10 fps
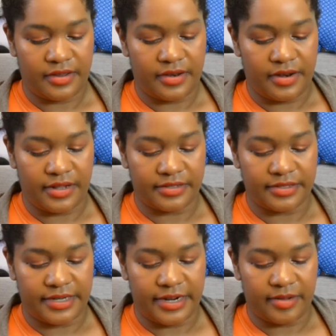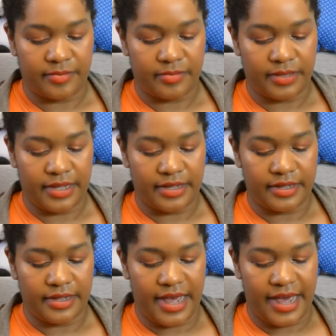not staying up
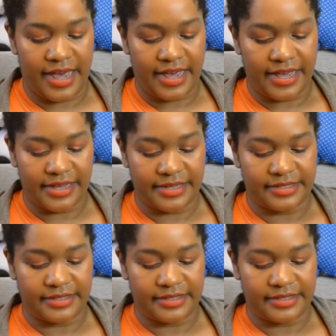as